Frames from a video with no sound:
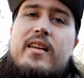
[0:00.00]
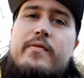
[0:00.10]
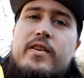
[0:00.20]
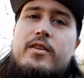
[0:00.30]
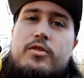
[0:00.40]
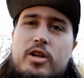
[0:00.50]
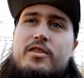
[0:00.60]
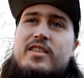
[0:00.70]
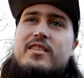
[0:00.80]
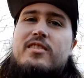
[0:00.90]
live in New
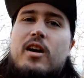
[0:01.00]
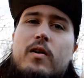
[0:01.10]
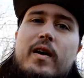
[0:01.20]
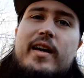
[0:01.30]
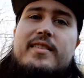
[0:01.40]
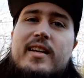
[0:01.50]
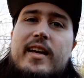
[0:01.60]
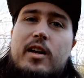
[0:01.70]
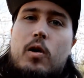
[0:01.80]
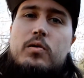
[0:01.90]
Jersey, so it's gonna
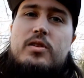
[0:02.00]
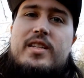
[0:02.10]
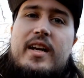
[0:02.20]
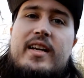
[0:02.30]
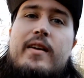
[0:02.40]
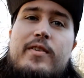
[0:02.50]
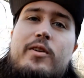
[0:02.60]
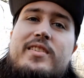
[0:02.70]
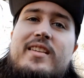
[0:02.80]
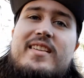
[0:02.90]
get colder tonight. Even
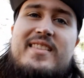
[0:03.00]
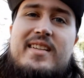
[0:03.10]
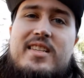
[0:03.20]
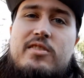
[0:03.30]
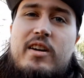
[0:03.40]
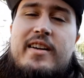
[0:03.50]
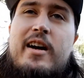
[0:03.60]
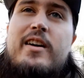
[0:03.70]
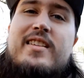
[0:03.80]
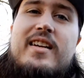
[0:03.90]
though it's in the 60s right
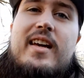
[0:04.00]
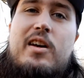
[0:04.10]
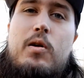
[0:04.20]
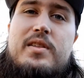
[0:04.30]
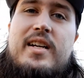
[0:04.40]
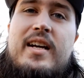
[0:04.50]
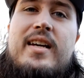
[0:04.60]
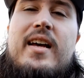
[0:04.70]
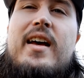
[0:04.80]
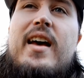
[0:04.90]
now, it's gonna get cold tonight,
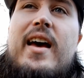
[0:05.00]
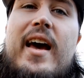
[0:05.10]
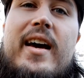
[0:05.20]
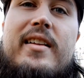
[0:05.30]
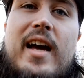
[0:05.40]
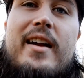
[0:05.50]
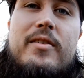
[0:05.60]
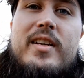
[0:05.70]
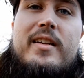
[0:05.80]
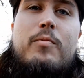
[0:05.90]
and I
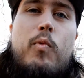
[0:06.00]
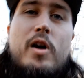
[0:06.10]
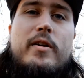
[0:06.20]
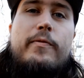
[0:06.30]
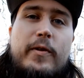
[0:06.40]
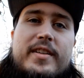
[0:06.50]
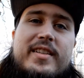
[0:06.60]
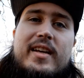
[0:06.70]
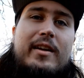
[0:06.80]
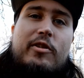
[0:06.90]
don't need water
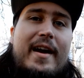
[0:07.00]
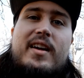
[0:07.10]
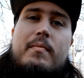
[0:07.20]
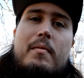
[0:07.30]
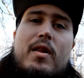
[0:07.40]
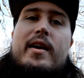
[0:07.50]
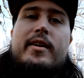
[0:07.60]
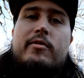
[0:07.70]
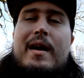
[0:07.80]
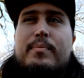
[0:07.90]
freezing and cracking my block
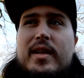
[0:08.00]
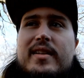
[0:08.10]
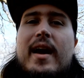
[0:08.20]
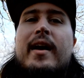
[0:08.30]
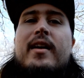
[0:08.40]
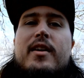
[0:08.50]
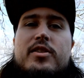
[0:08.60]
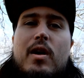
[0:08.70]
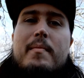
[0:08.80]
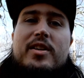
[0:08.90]
and crap like that.
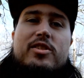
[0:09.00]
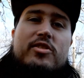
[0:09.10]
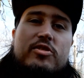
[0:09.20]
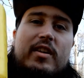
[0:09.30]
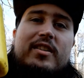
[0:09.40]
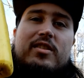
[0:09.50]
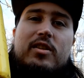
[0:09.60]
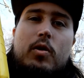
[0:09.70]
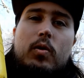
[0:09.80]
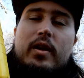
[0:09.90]
So I mixed it straight into the
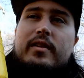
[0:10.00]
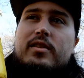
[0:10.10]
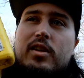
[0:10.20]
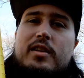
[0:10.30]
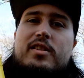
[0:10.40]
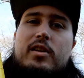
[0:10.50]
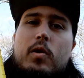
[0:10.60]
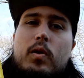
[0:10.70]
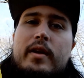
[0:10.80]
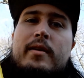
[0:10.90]

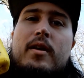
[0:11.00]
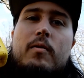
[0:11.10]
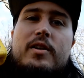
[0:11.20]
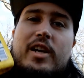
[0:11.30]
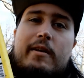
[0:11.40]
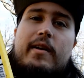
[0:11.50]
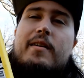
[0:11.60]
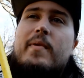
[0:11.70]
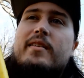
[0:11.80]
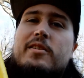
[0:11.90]
coolant, which I
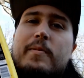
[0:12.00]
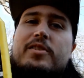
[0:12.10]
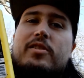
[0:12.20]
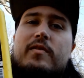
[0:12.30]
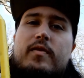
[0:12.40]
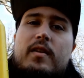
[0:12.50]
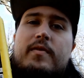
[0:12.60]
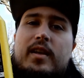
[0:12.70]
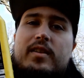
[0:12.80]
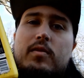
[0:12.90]
recommend, especially if you live
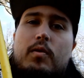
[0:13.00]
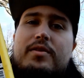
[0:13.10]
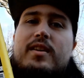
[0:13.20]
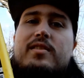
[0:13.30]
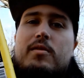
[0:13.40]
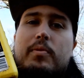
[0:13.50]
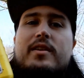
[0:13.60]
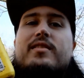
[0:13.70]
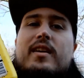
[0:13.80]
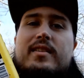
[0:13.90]
in like the Northeast or
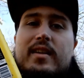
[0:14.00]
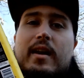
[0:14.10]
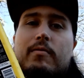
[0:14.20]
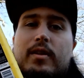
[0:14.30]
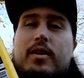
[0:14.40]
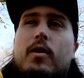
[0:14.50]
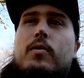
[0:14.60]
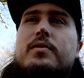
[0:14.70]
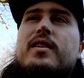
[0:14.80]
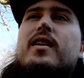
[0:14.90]
places that's gonna get really
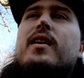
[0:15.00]
cold.